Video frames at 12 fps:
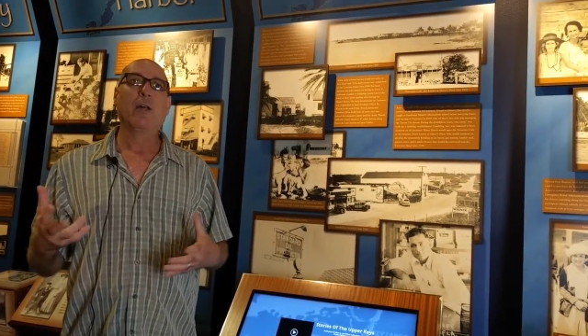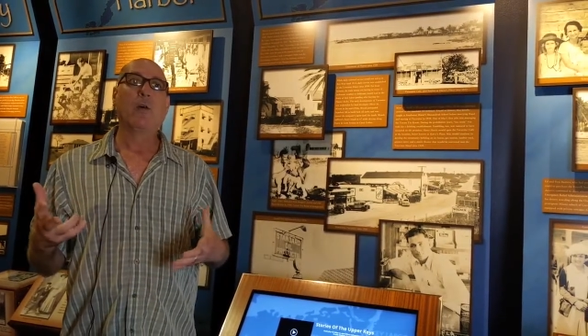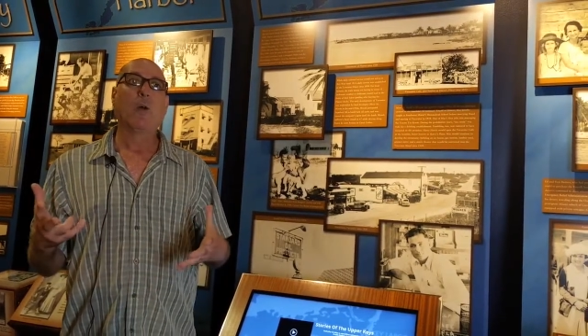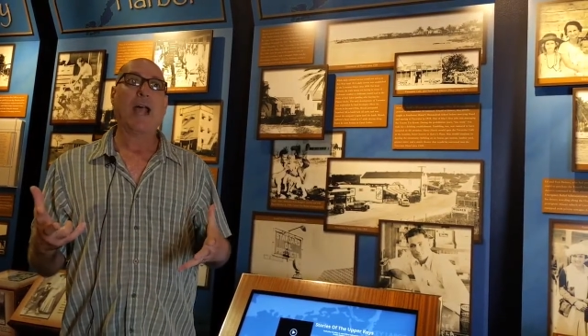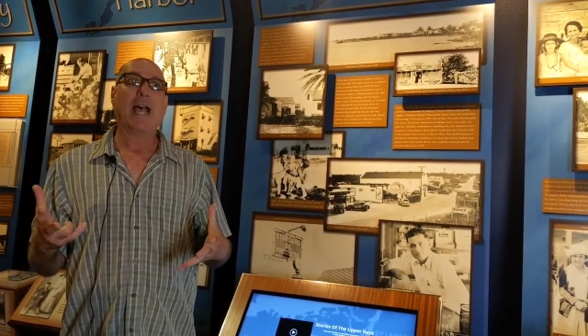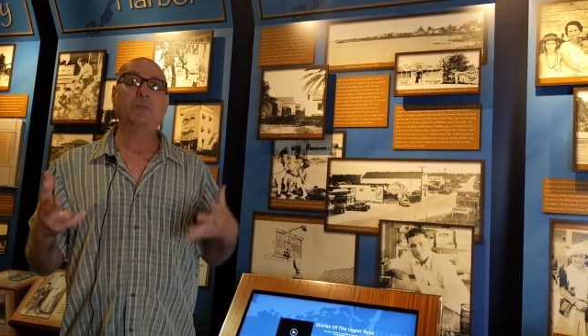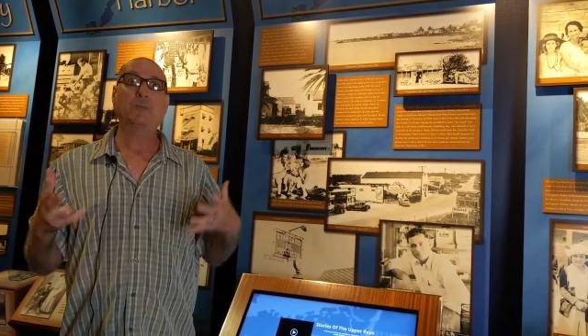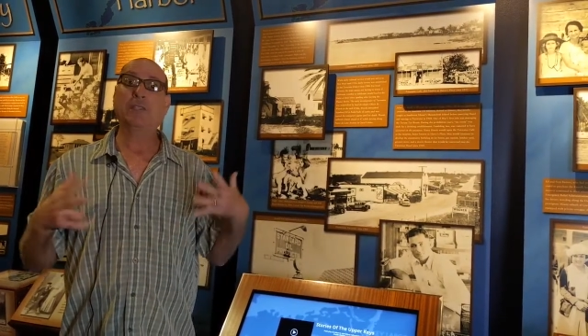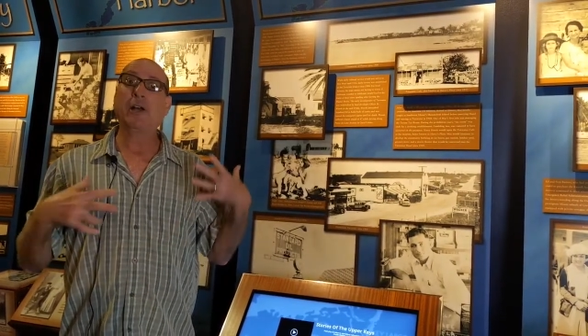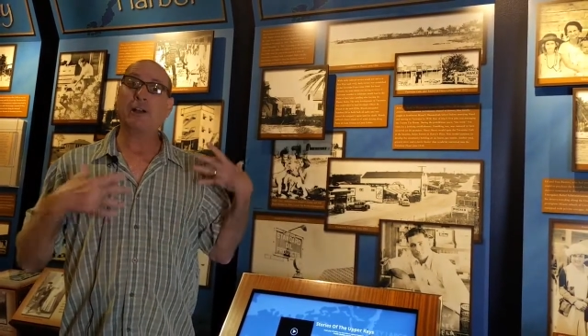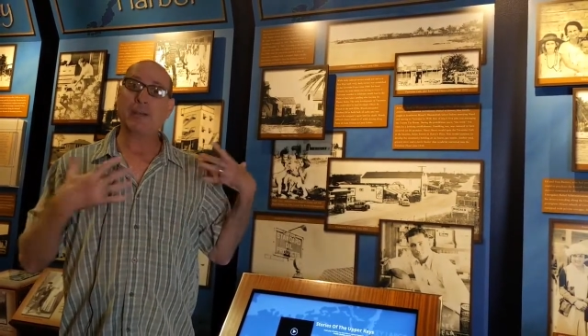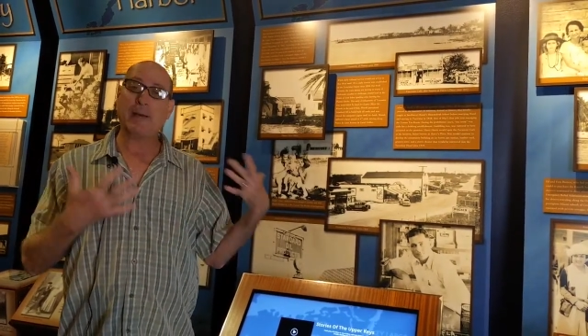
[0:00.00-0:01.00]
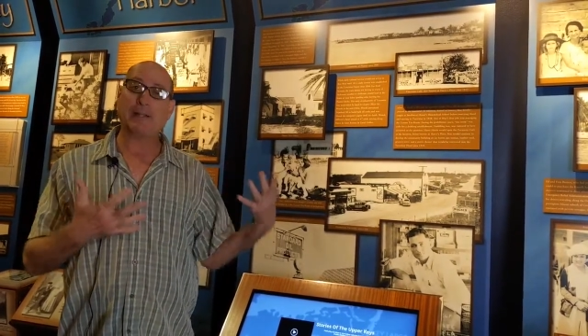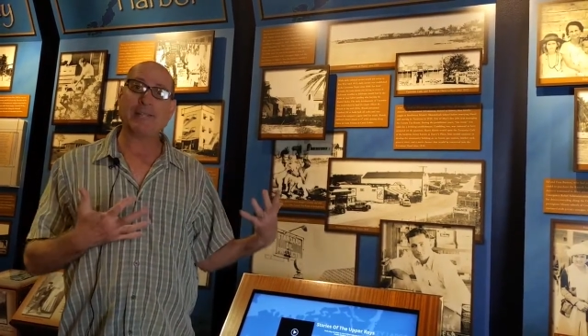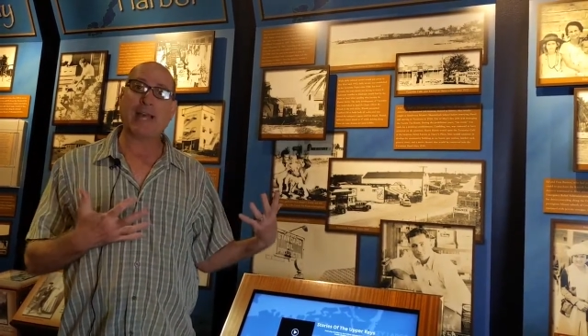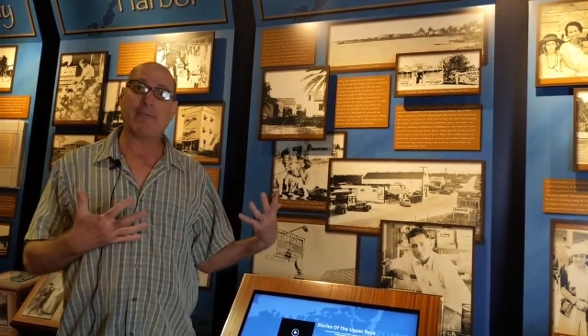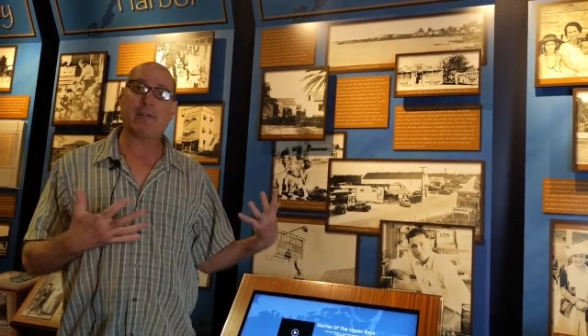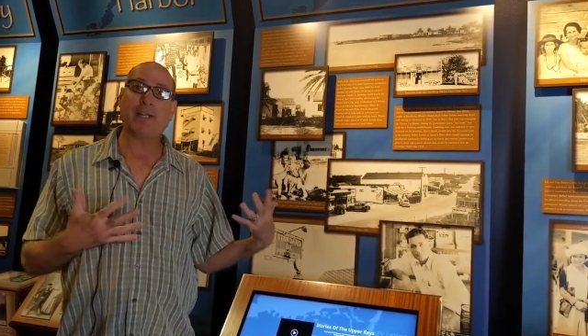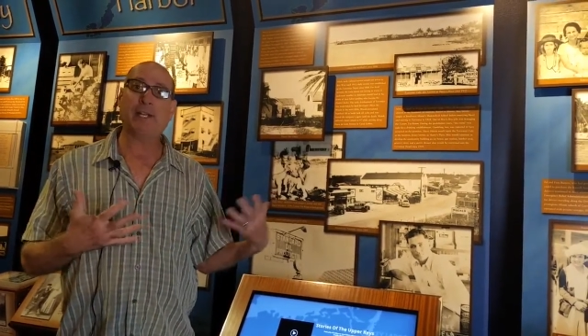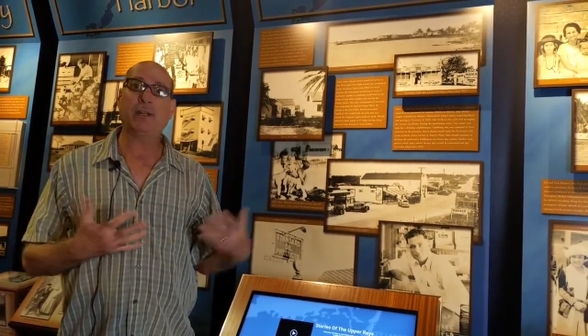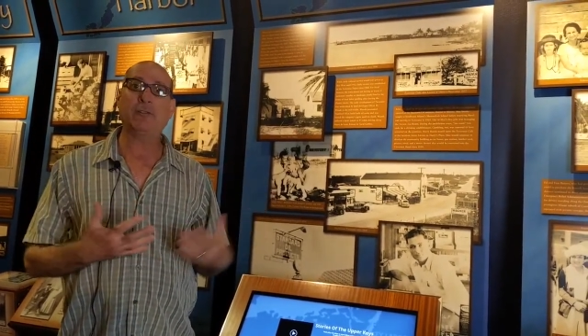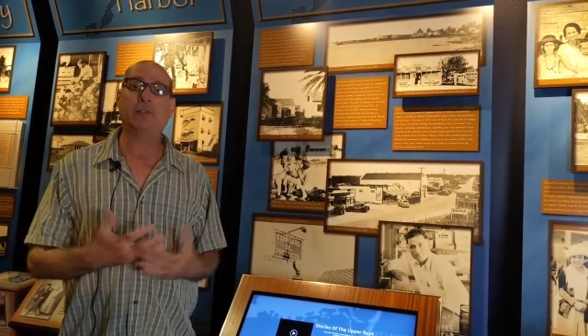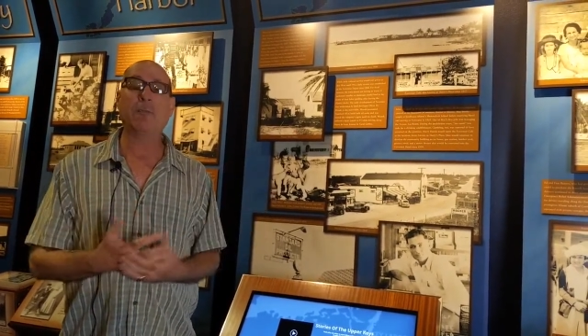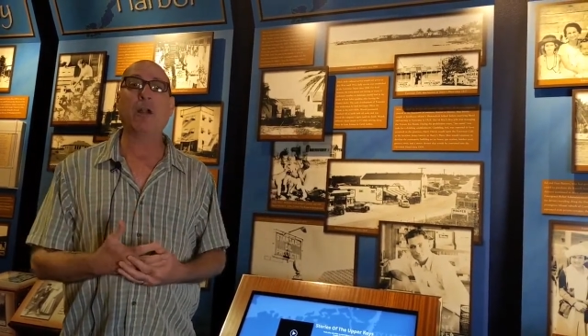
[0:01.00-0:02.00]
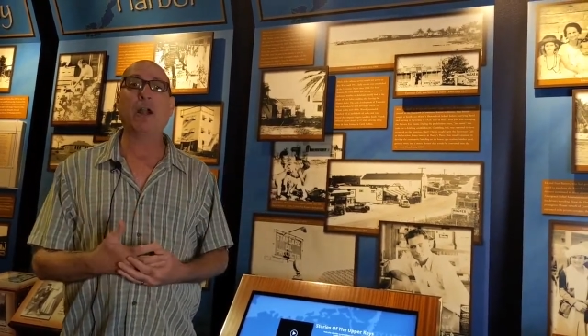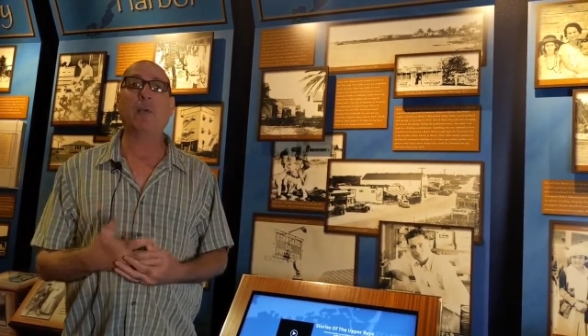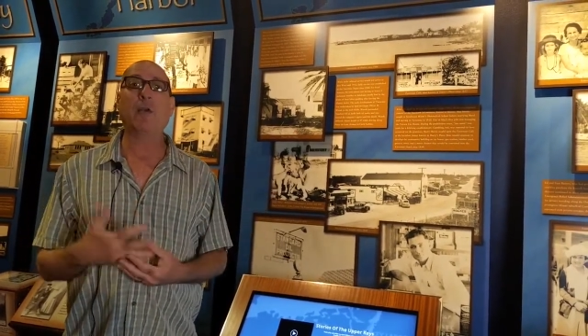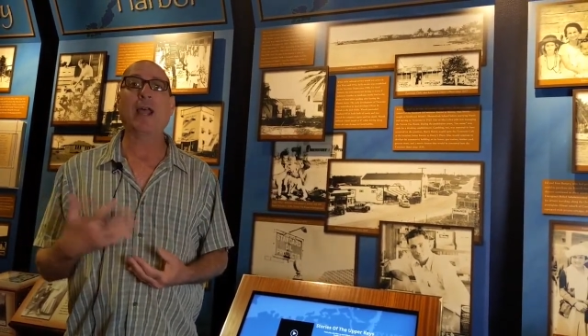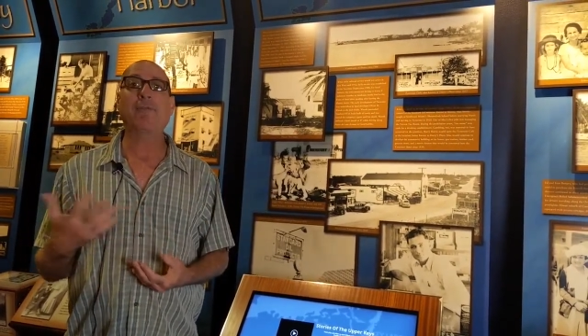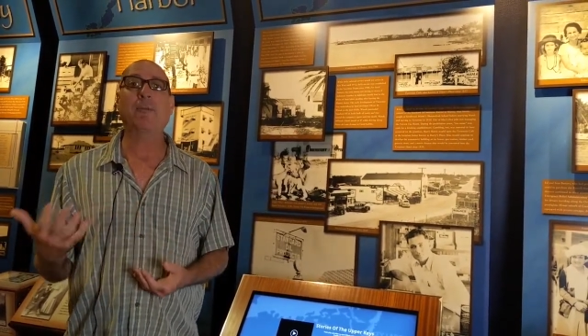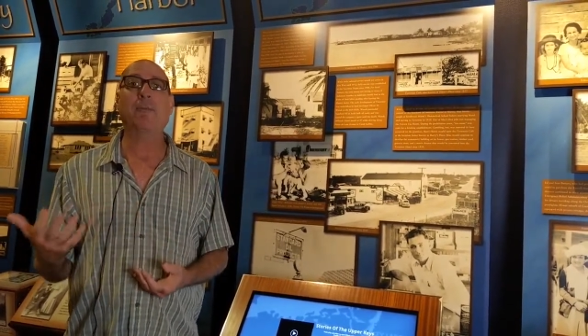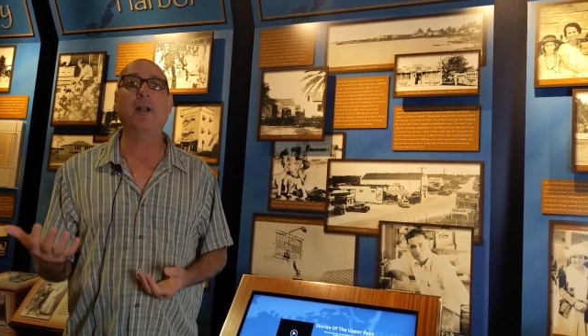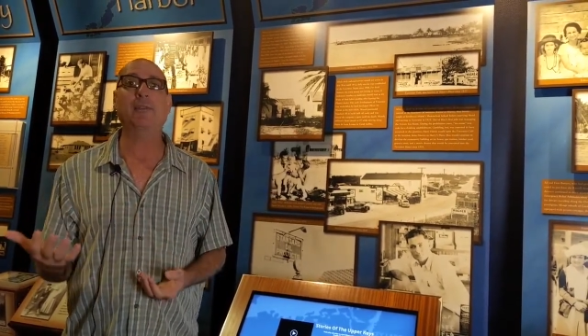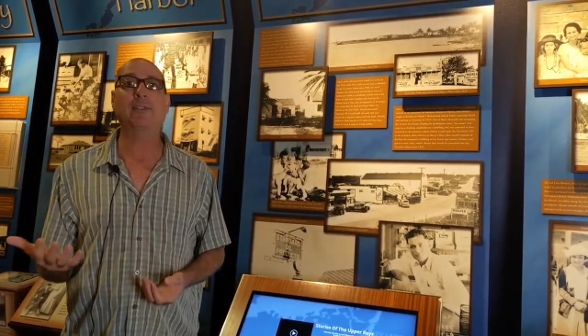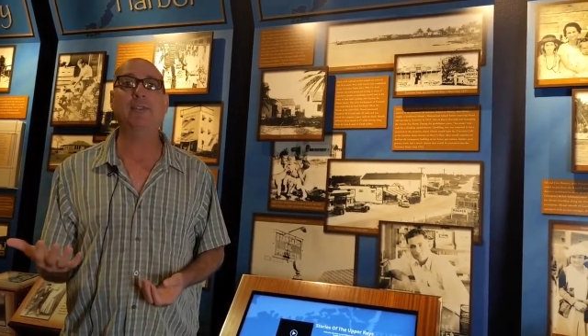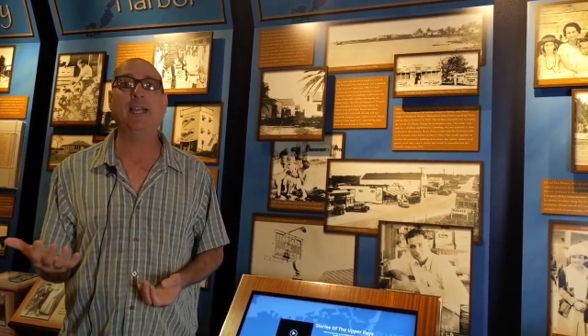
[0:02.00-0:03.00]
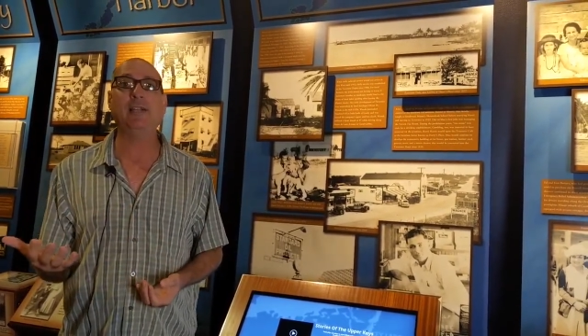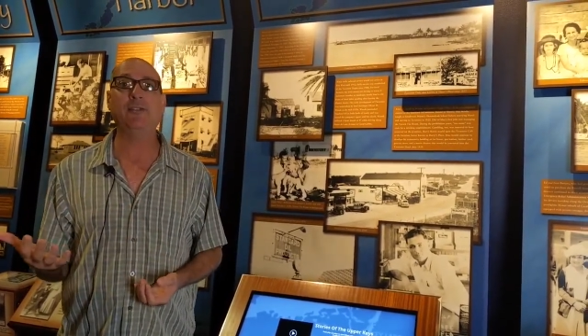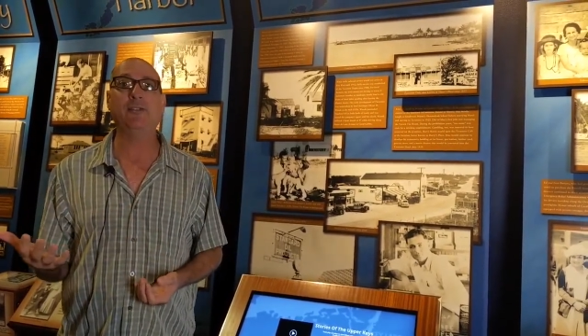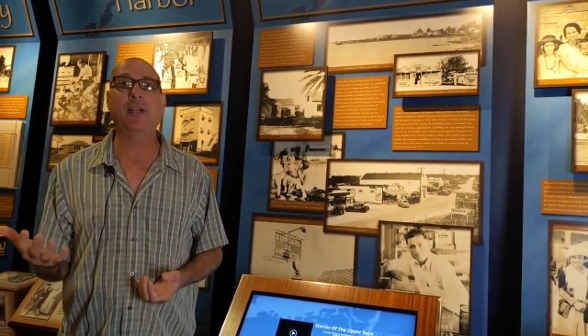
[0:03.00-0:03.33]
as we talk about Tavernier, tomorrow we're having a presentation,